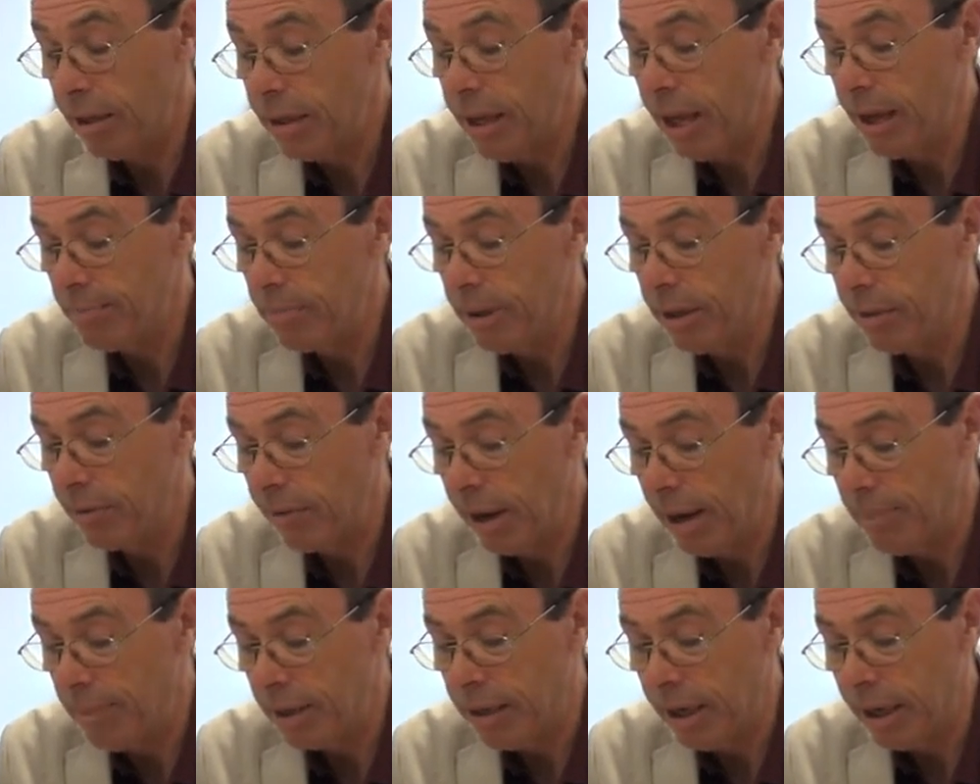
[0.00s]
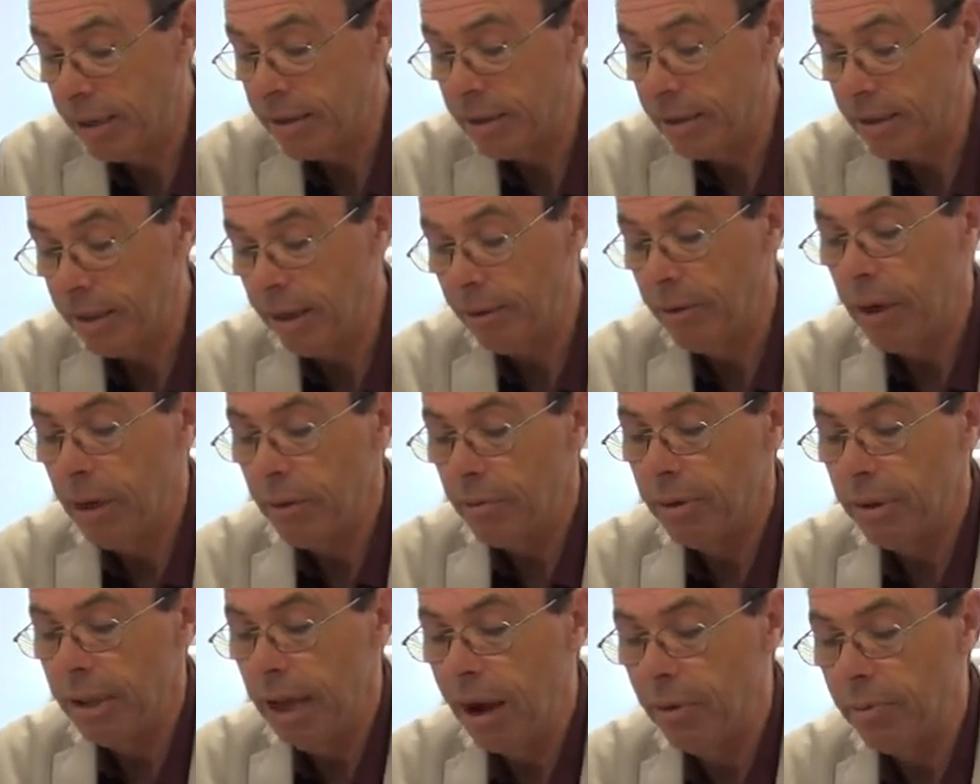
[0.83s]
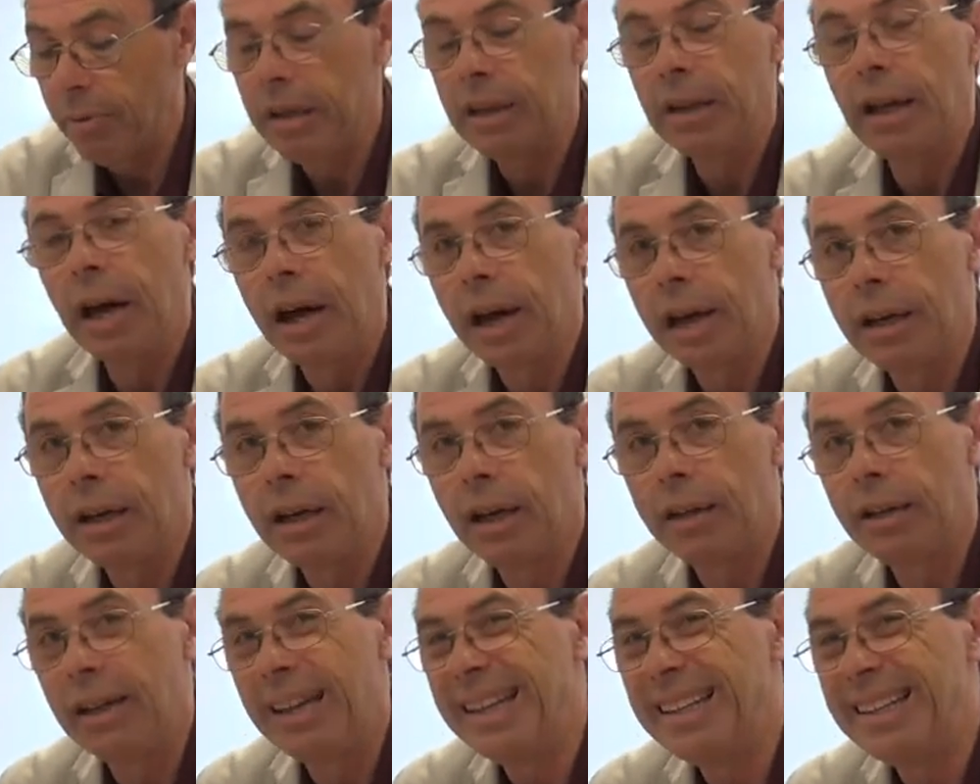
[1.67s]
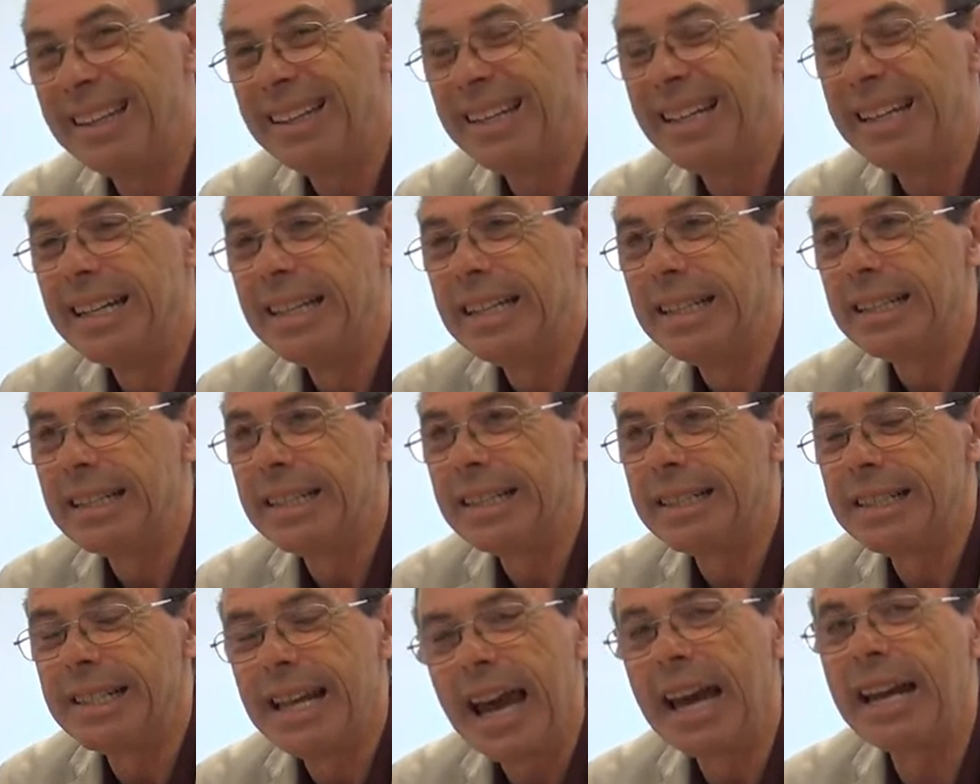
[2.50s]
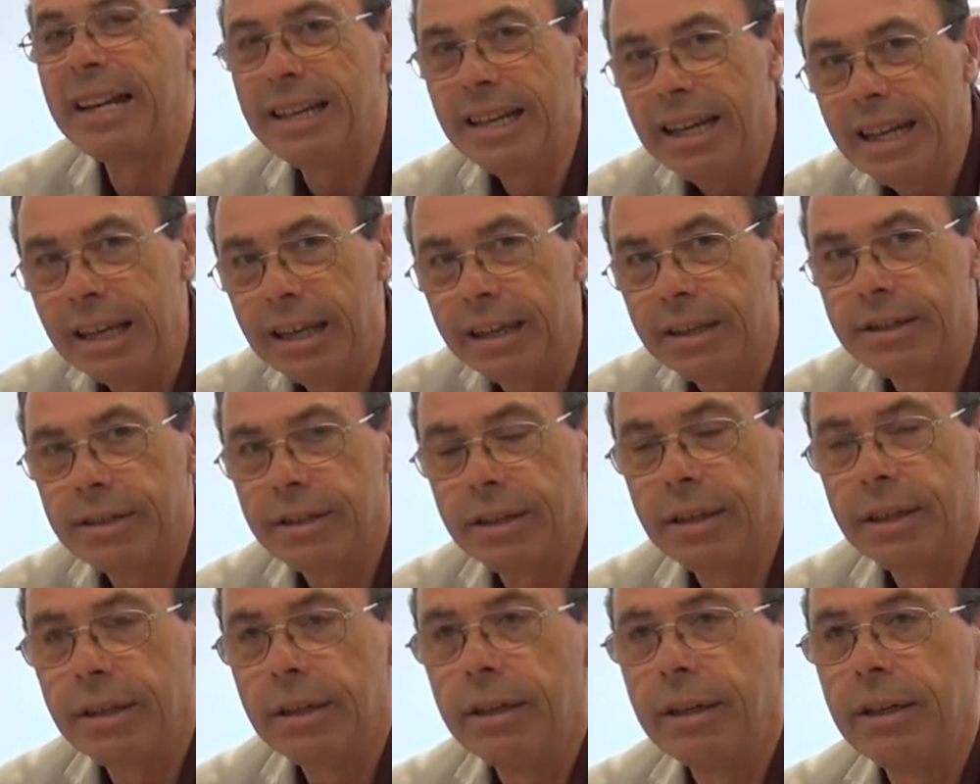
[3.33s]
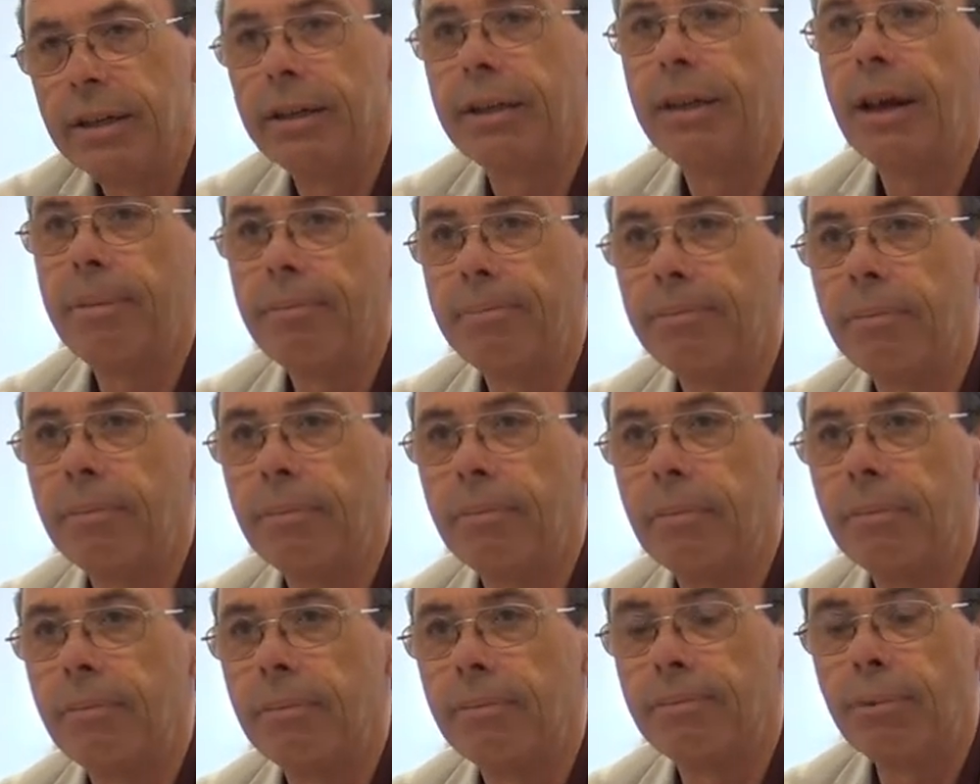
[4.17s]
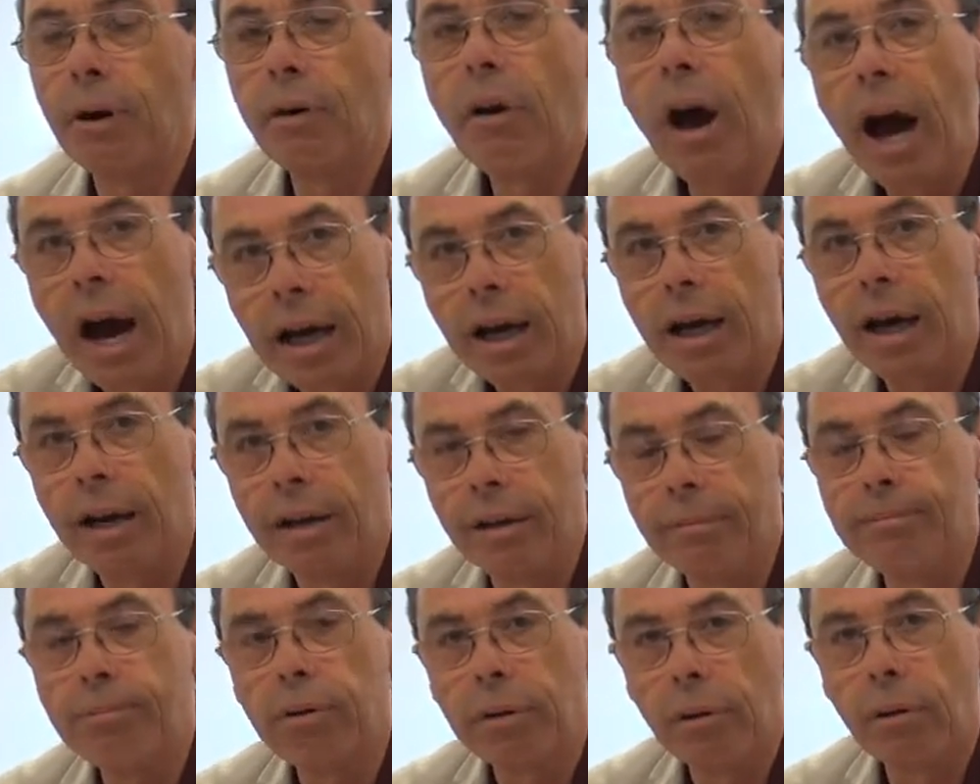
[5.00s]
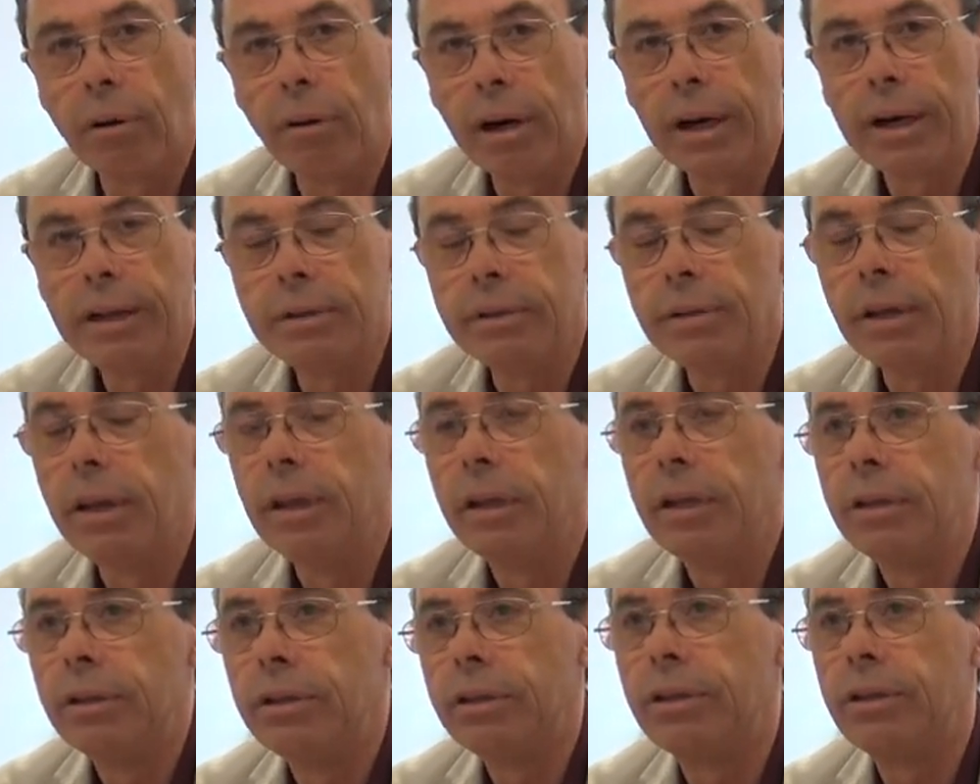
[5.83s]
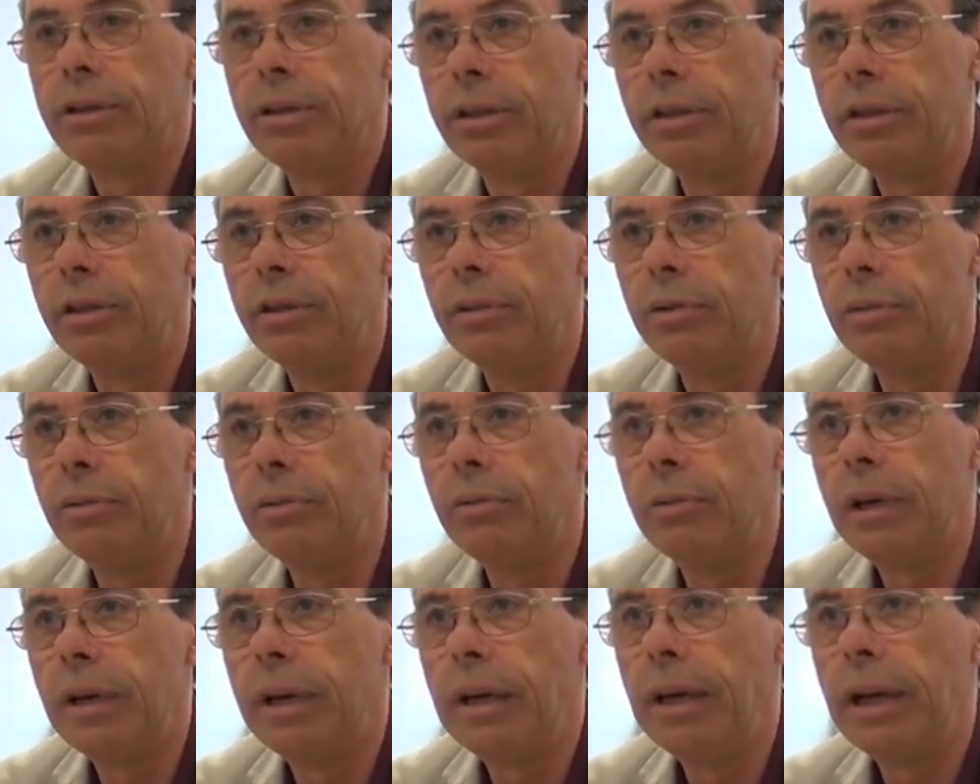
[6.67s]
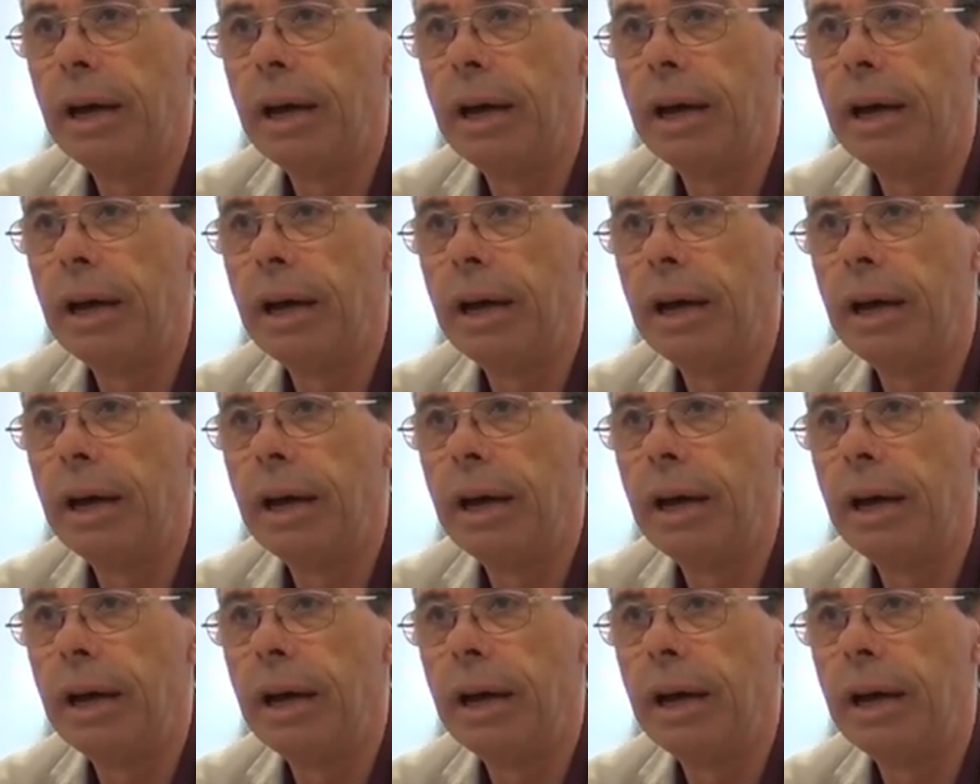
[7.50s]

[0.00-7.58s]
It can't be dramatized without relying on the techniques that Baraka employs to